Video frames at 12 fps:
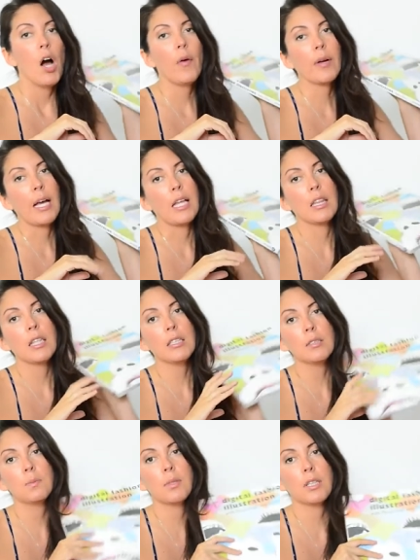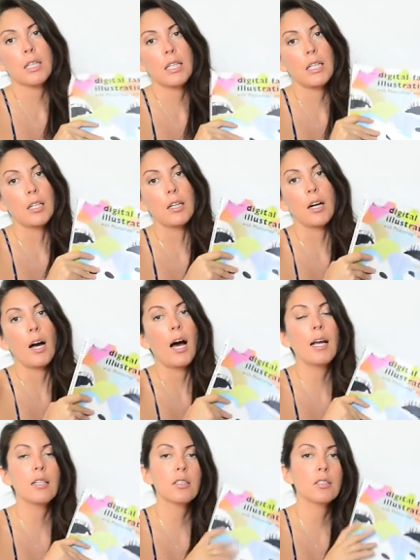Okay, this book here,
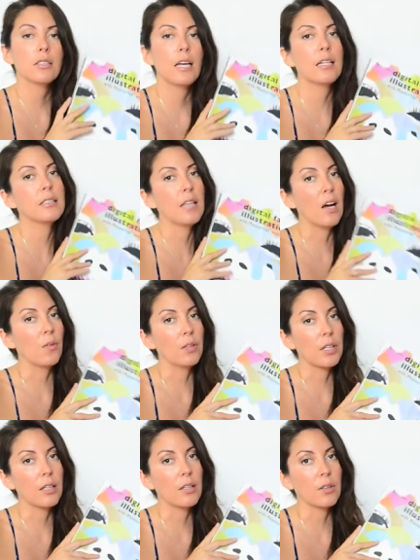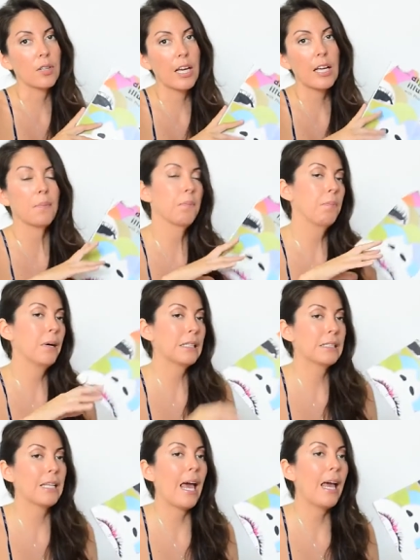I understand it's outdated, okay?
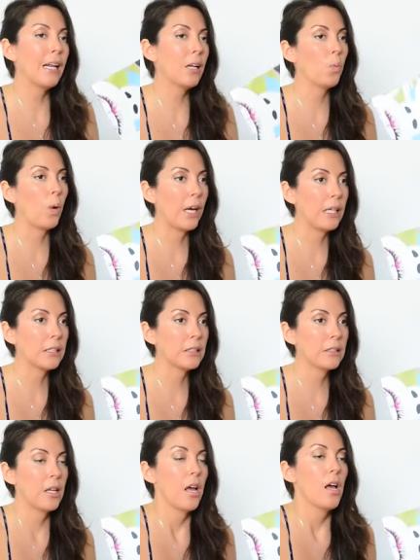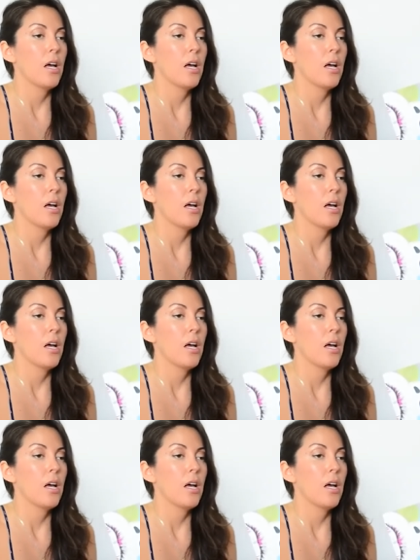But anyways,